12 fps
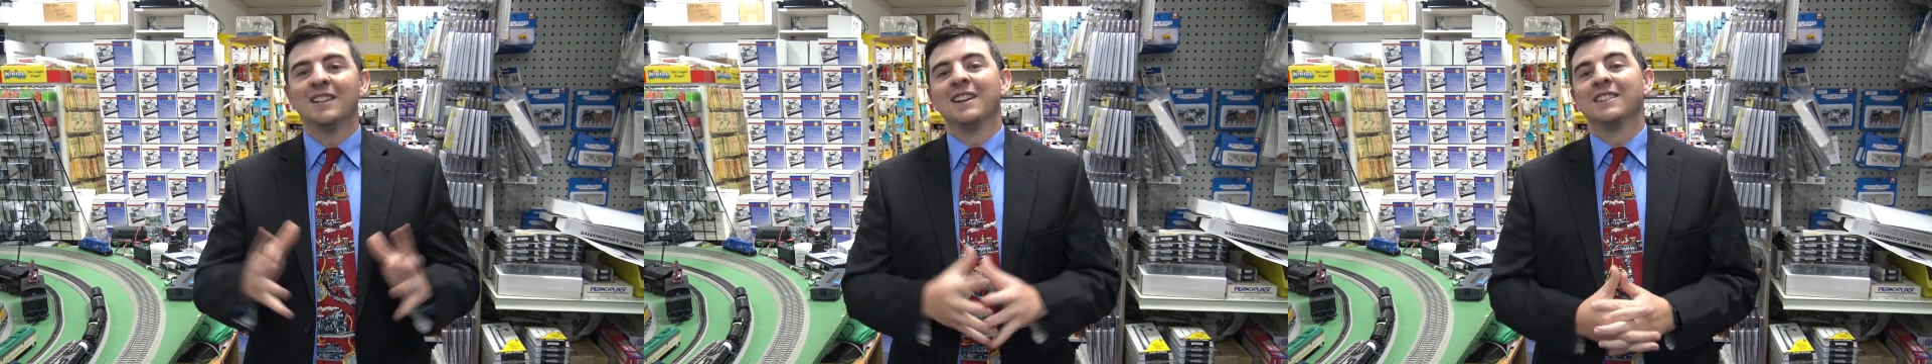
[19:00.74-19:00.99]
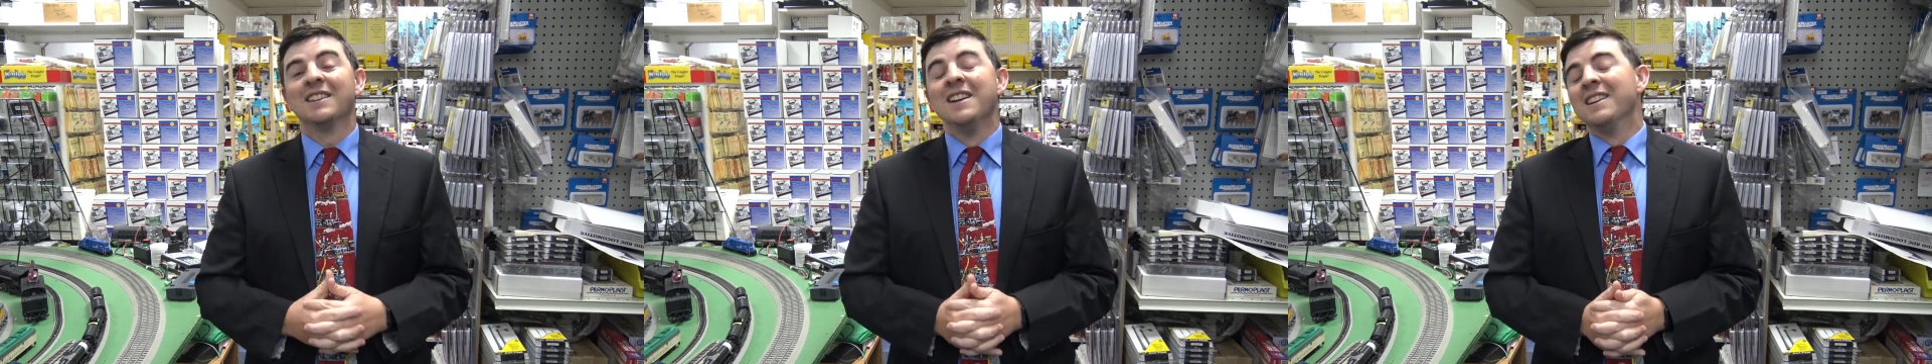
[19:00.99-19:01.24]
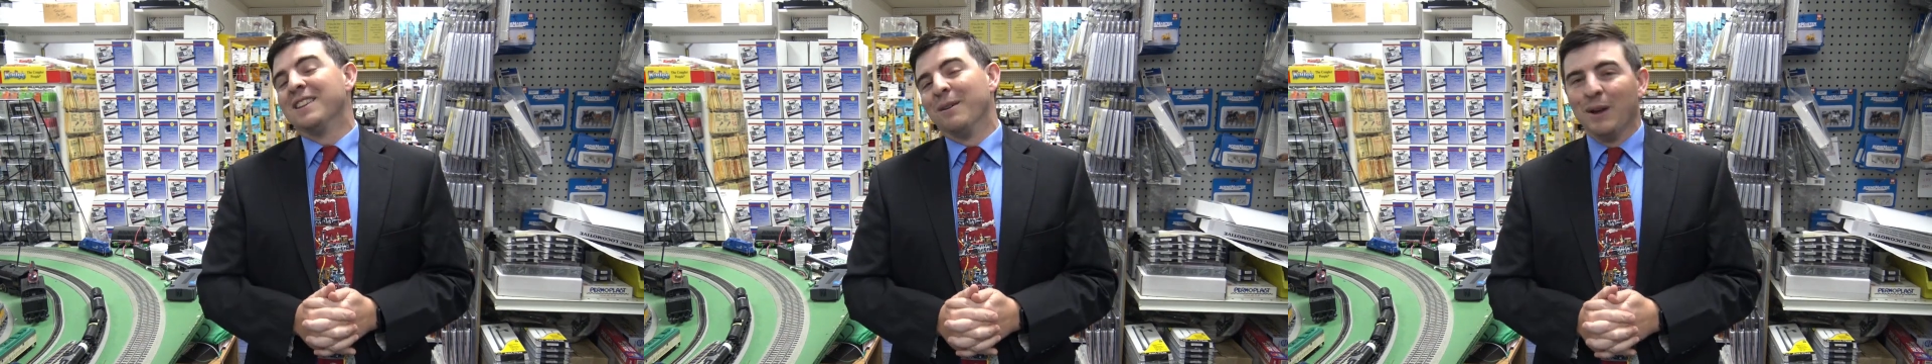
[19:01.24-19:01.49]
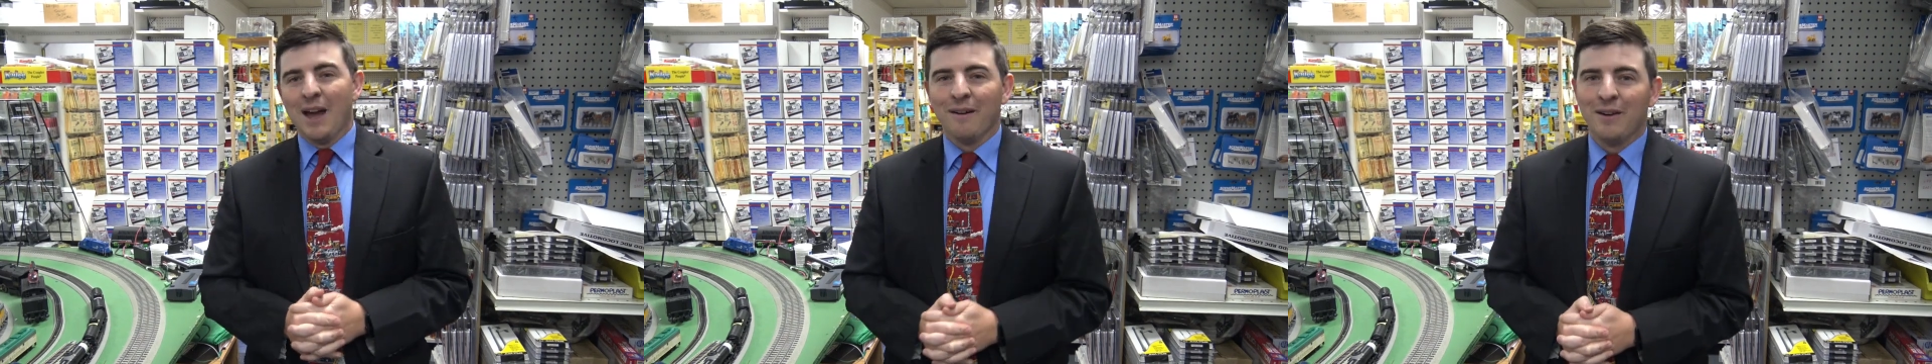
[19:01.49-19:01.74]
things that
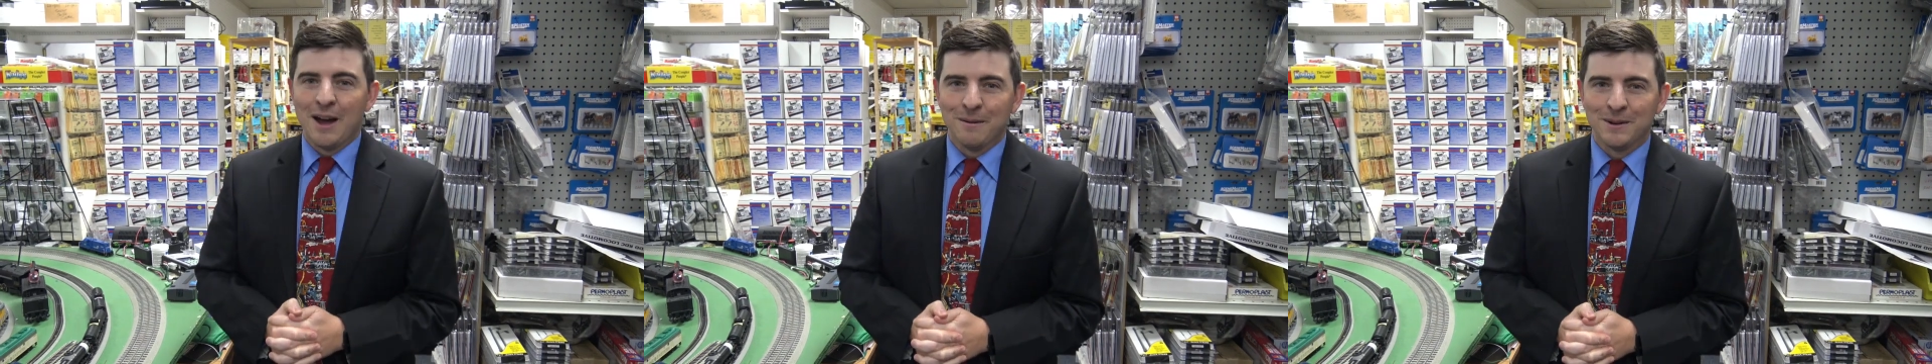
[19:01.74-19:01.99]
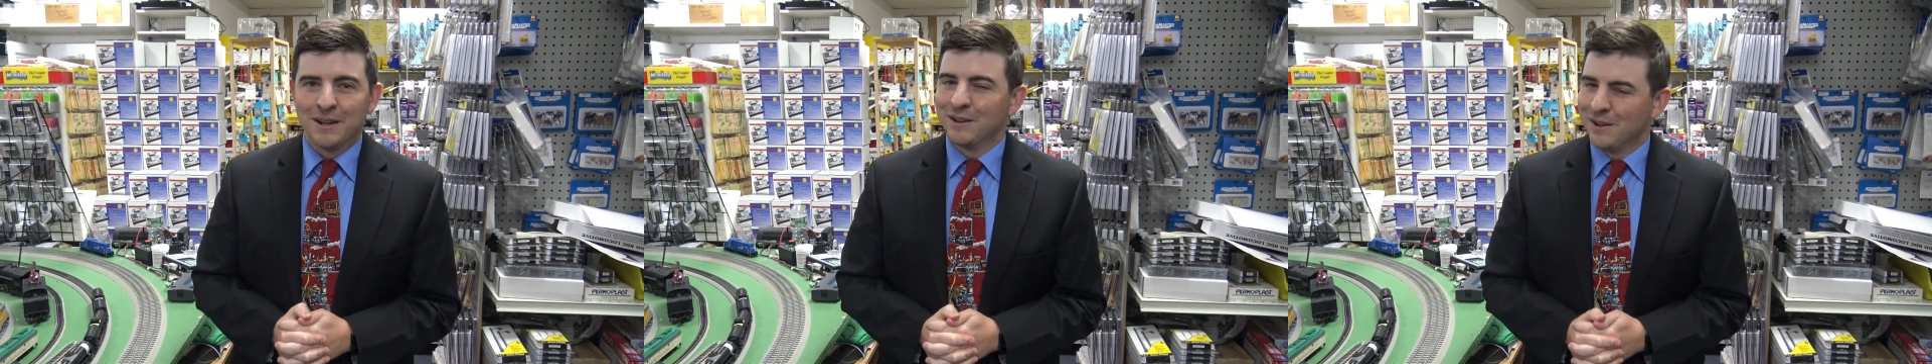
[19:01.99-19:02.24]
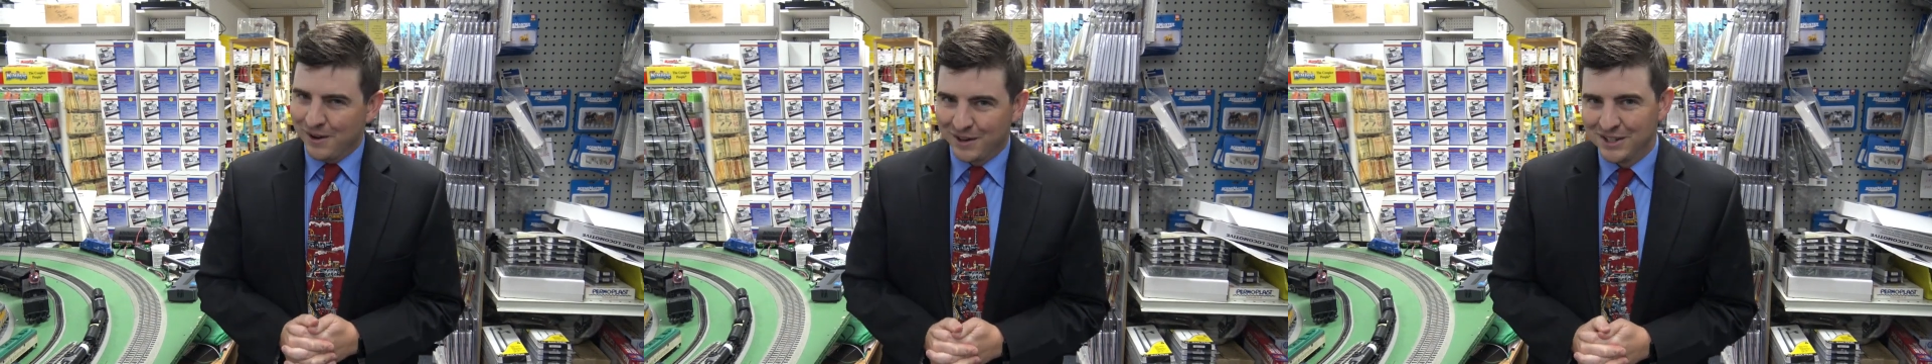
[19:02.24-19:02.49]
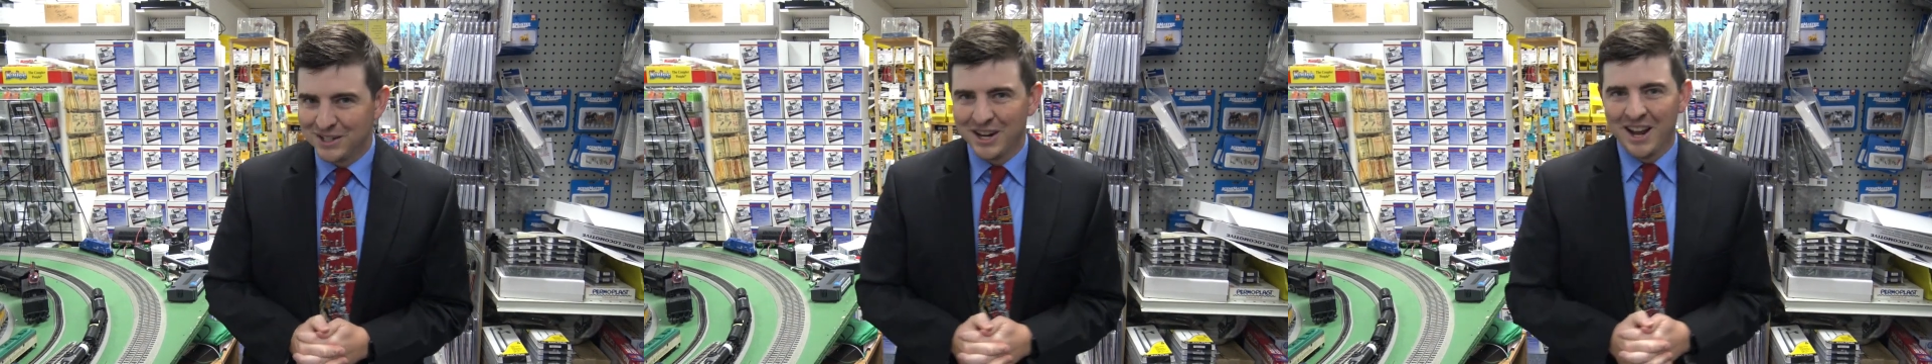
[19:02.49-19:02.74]
we have happening on
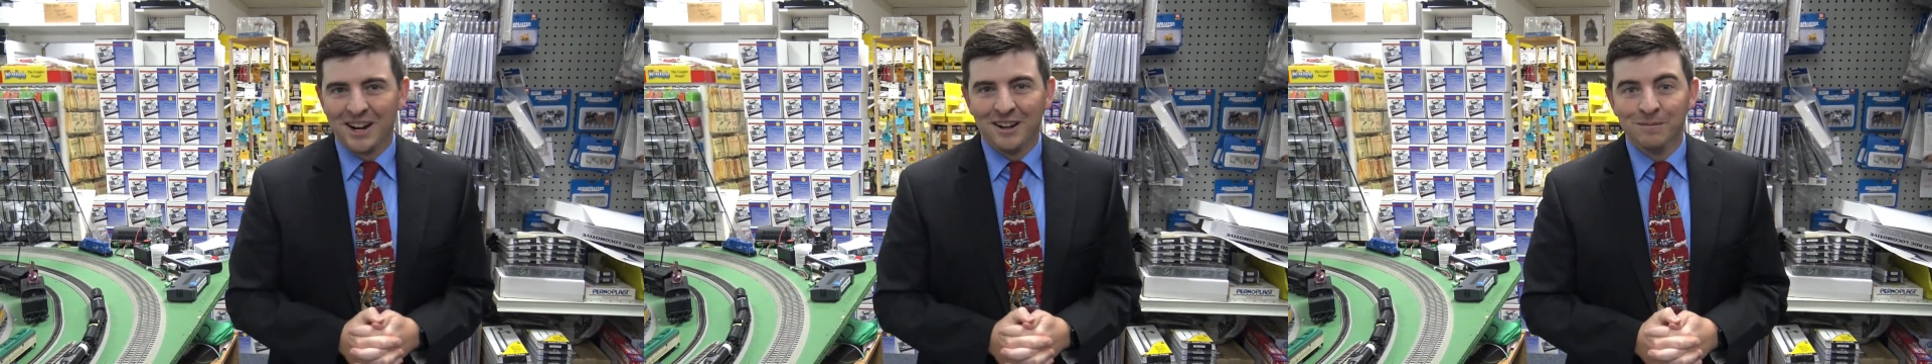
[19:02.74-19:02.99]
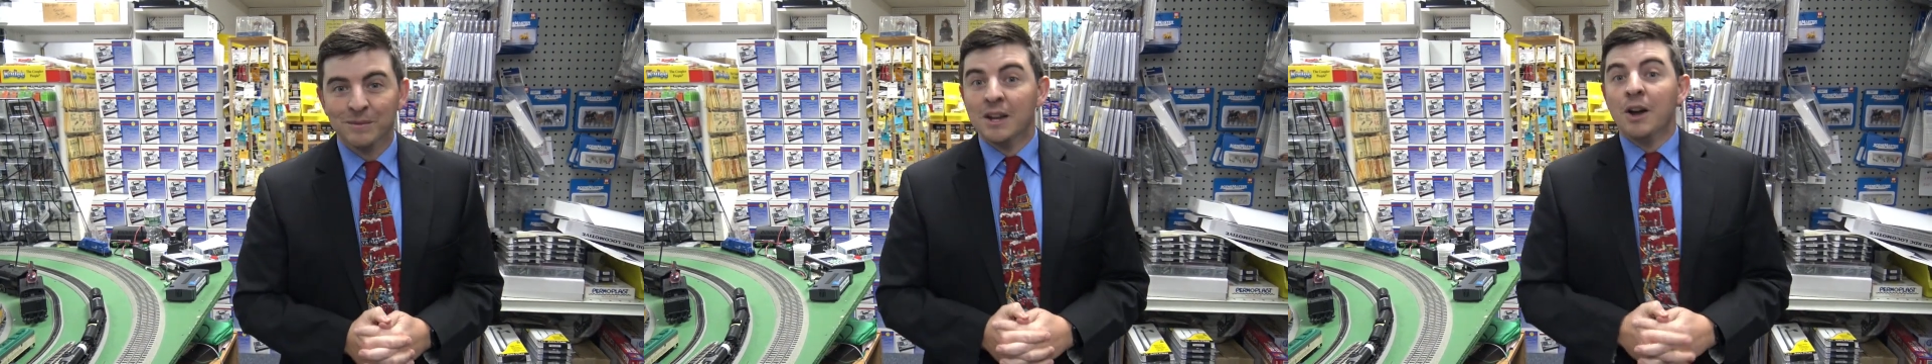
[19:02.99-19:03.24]
the channel.